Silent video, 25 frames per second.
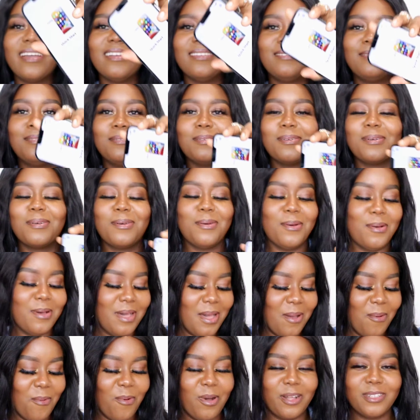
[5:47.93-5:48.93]
going to go
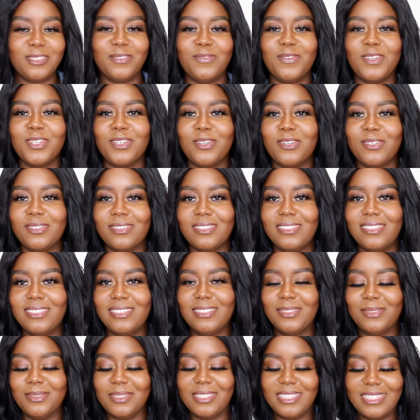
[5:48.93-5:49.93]
and watch
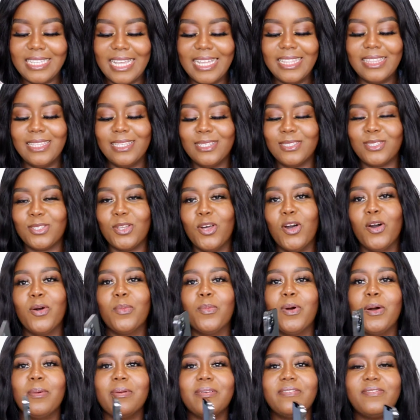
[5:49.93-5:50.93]
videos to set this
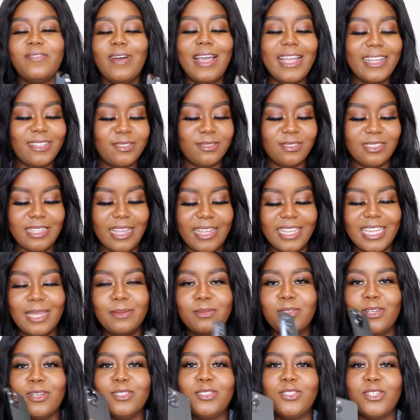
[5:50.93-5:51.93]
up, but before I do that,
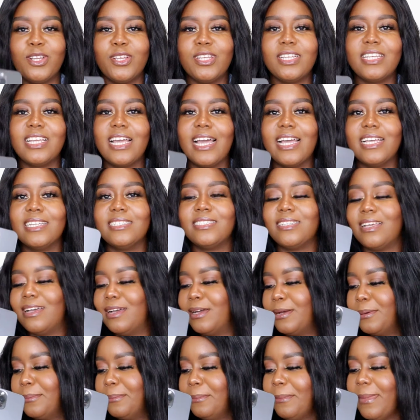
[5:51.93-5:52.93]
let me just show you guys
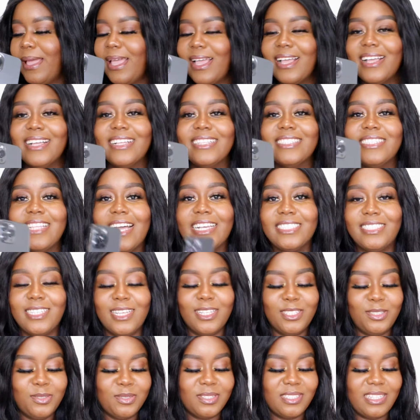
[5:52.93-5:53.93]
the
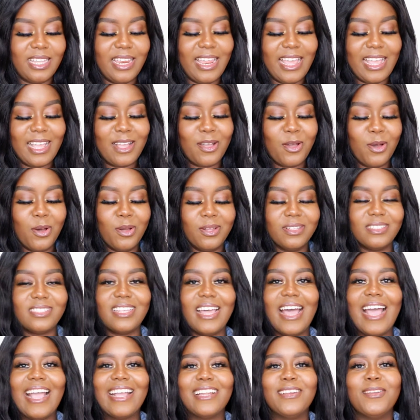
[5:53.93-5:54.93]
accessories that I got.
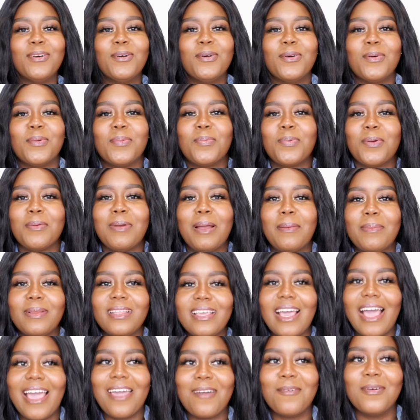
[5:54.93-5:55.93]
I know
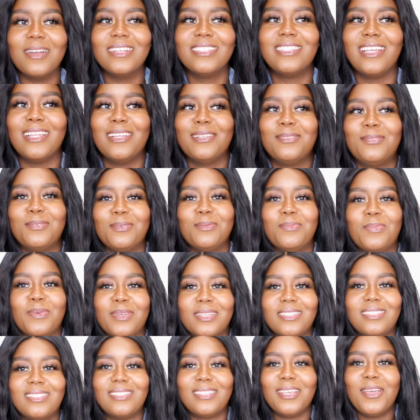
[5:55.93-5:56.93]
probably I went a little
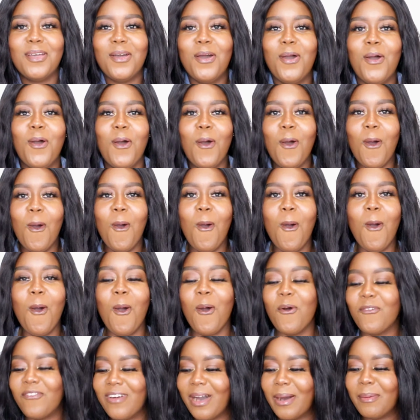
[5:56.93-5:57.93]
bit
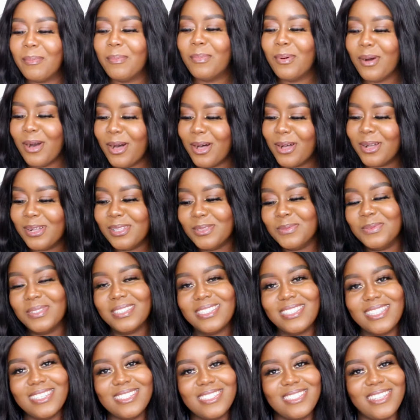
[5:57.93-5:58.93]
overboard
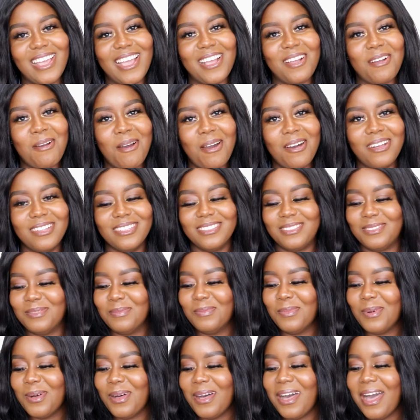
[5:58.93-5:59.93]
with things I got,
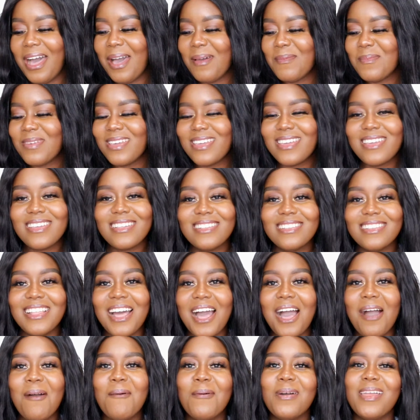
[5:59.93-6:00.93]
but I mean
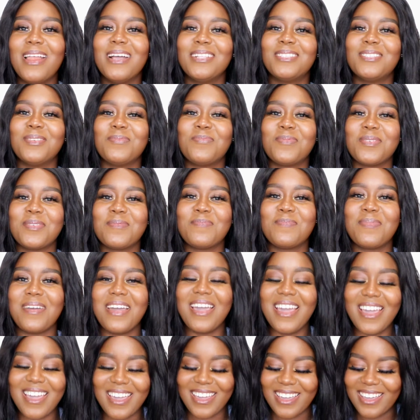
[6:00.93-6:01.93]
I wanted to
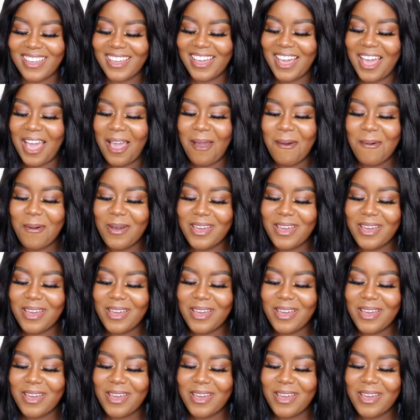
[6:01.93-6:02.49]
prepare. I